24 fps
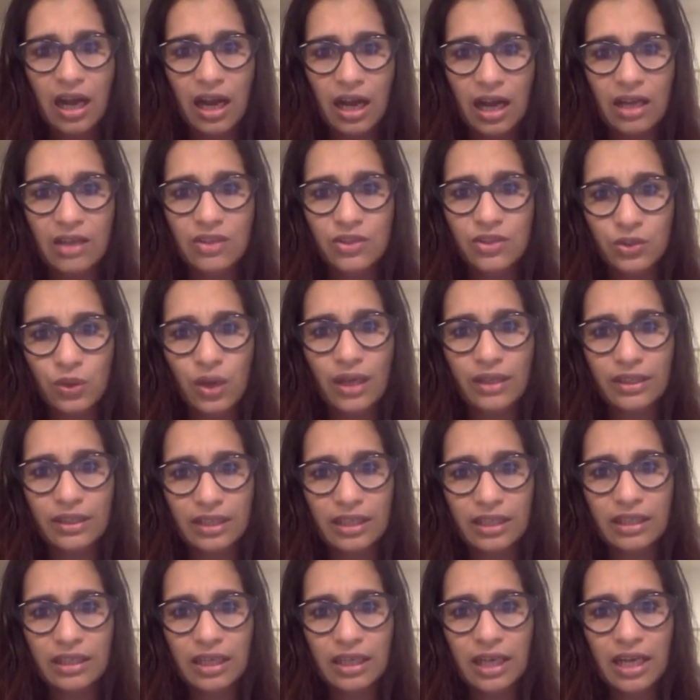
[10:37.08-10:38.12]
So I
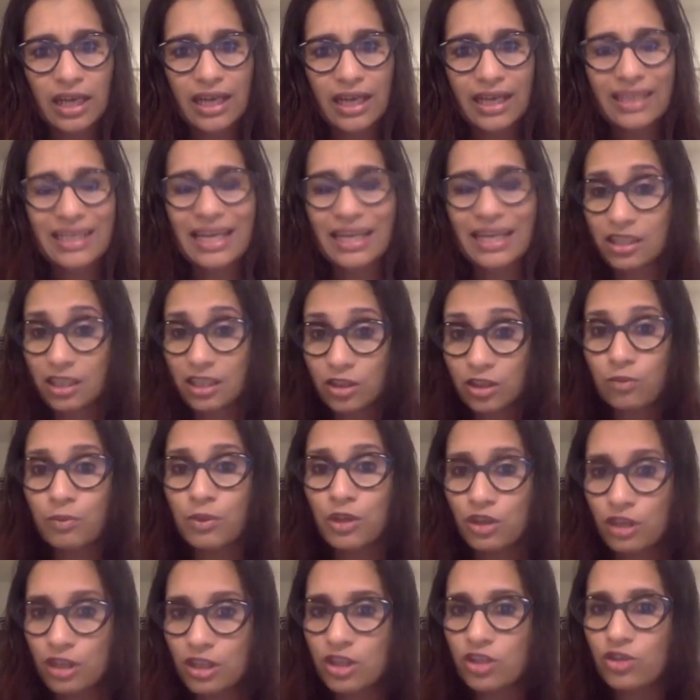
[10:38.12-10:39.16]
think it had the
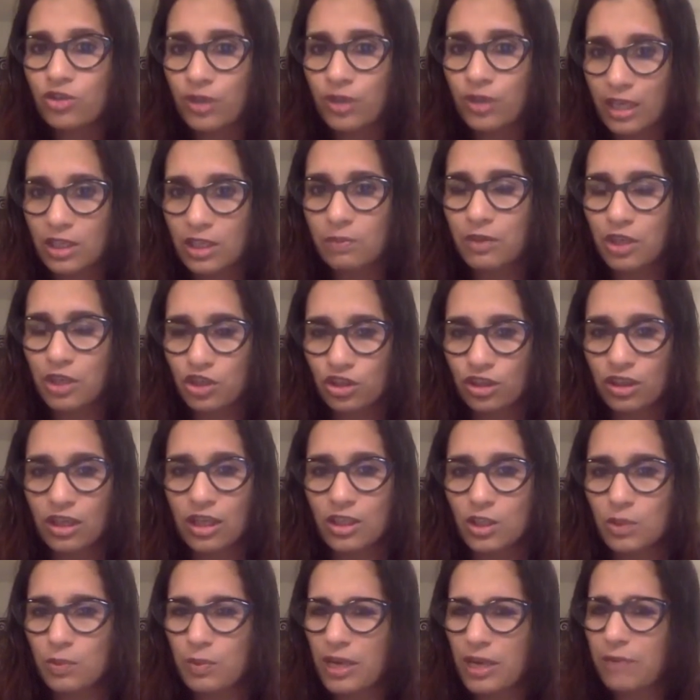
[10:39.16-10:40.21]
community transmission and
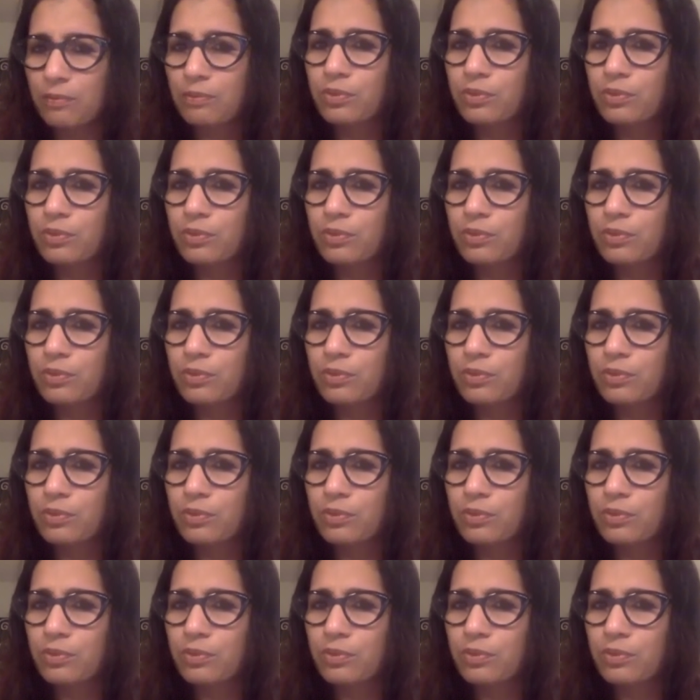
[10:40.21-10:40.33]
spread